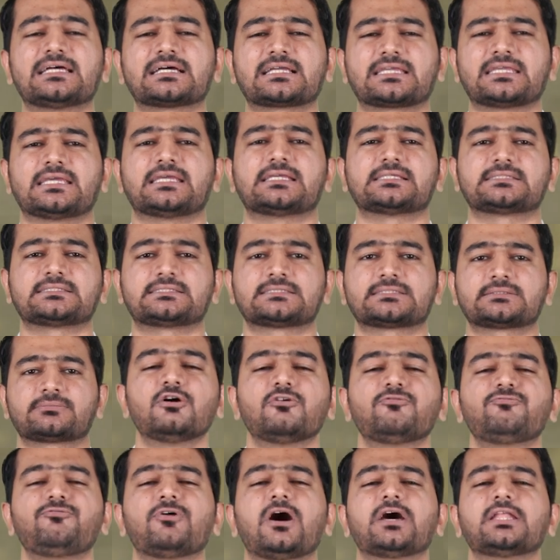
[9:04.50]
the case.
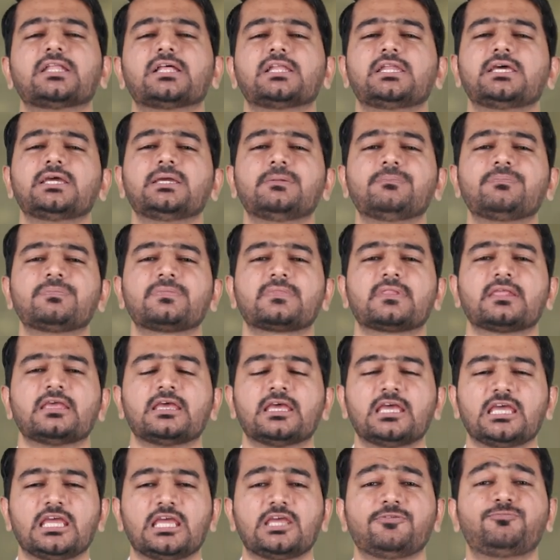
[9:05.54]
Finally,
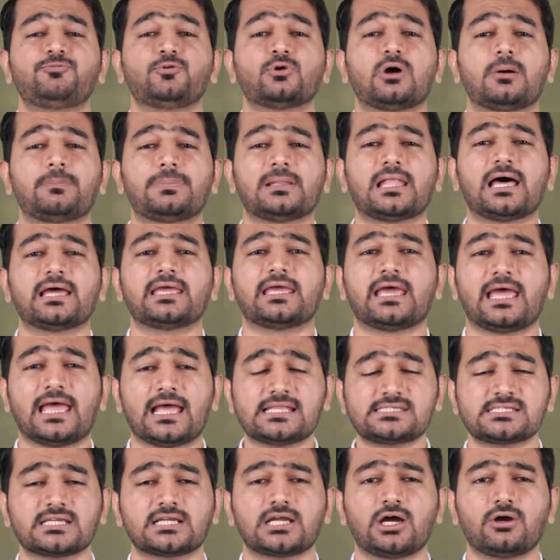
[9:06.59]
if you apply
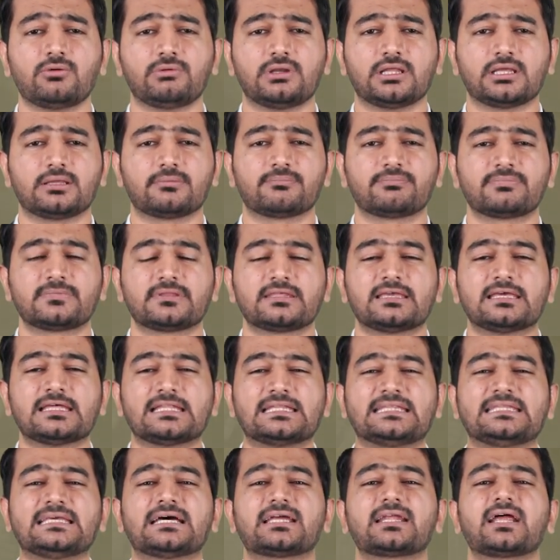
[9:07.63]
hedge accounting,
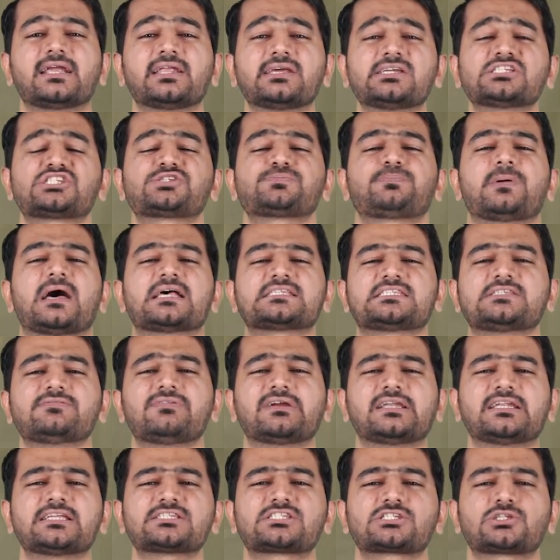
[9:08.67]
there are
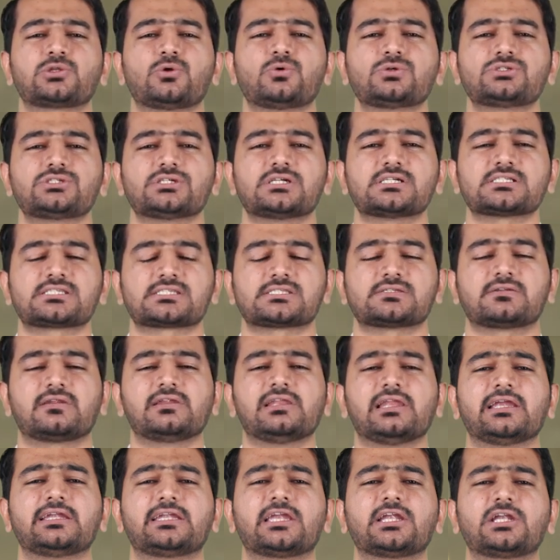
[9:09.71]
specific disclosures
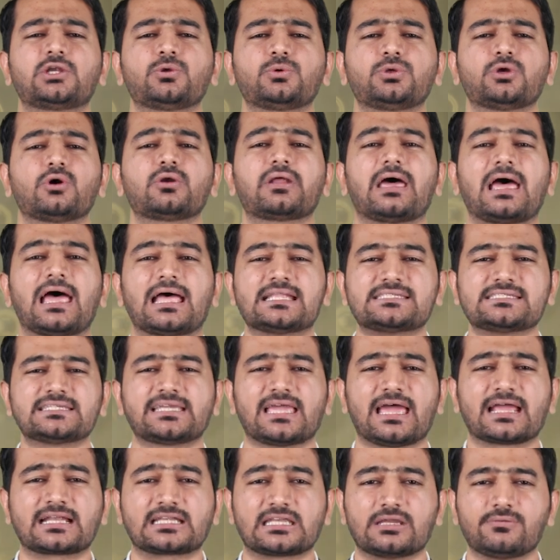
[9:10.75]
related to your
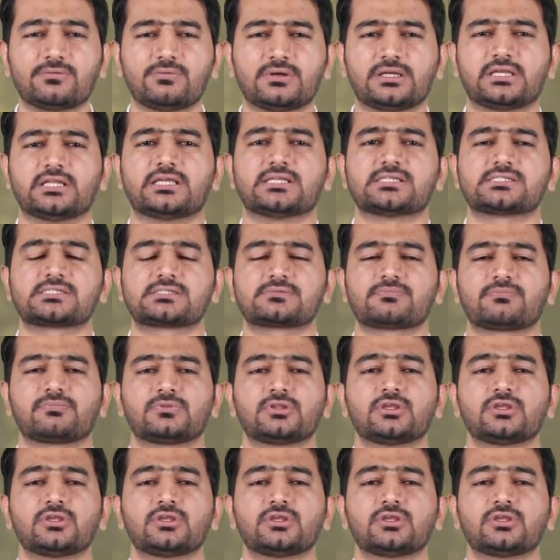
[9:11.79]
hedging activities.